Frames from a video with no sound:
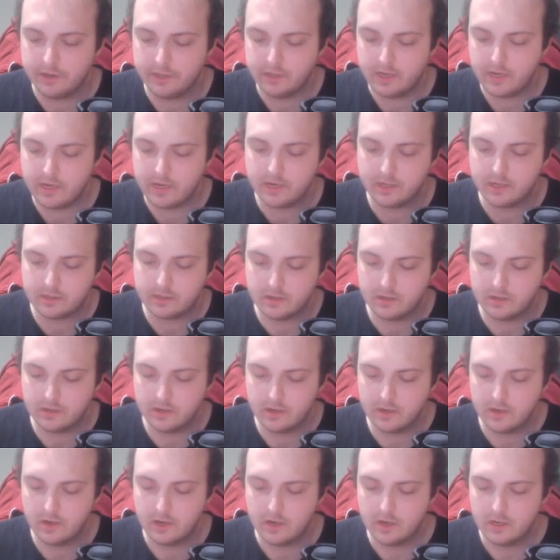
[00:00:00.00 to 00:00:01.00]
Night,
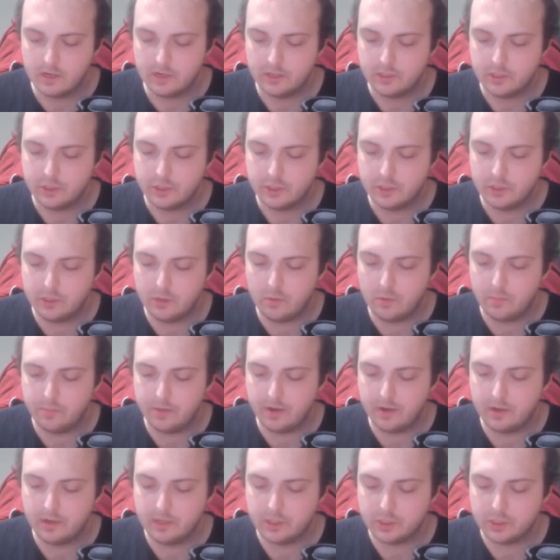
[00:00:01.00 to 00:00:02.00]
Shino
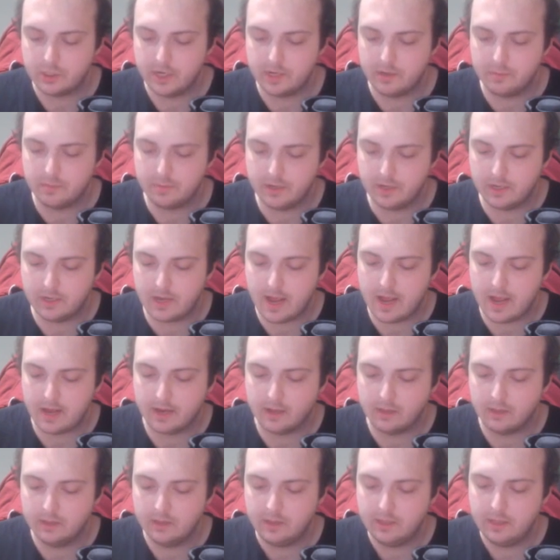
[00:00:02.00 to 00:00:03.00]
Baron, Shade Peacock,
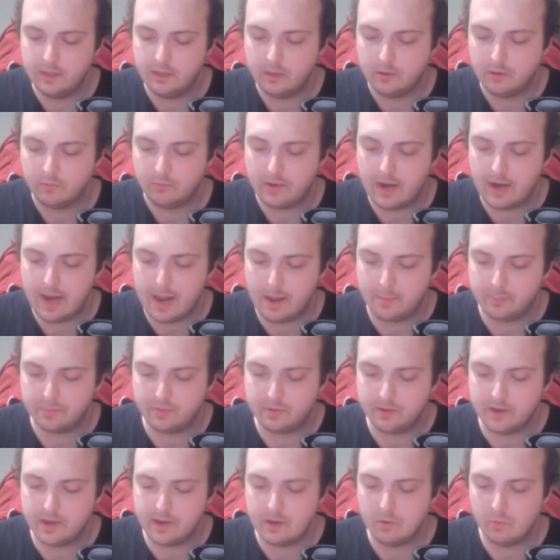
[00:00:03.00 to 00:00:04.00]
Lilla Rap,
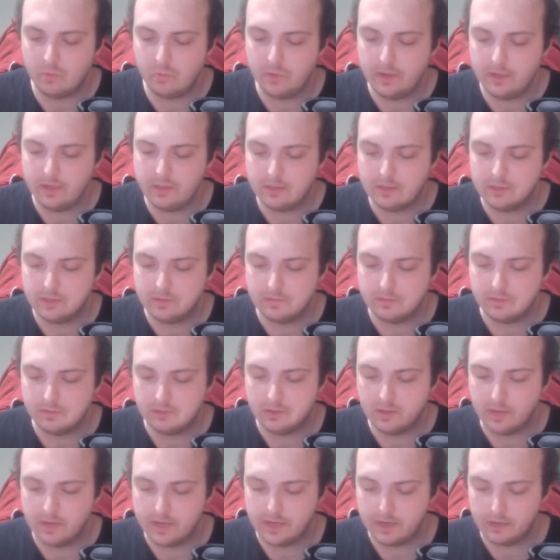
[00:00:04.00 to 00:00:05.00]
and Wings of
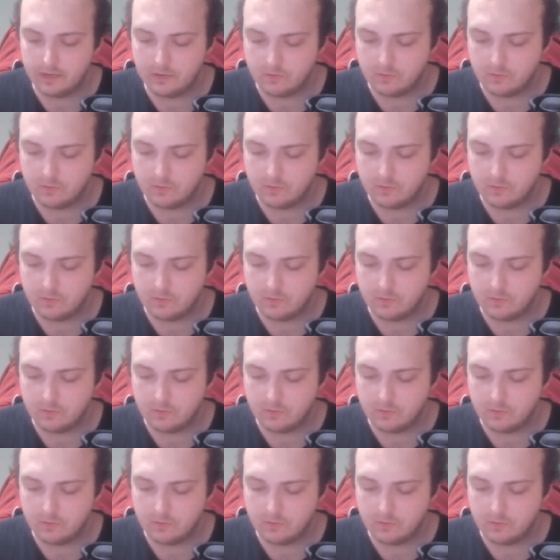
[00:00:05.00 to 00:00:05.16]
Light.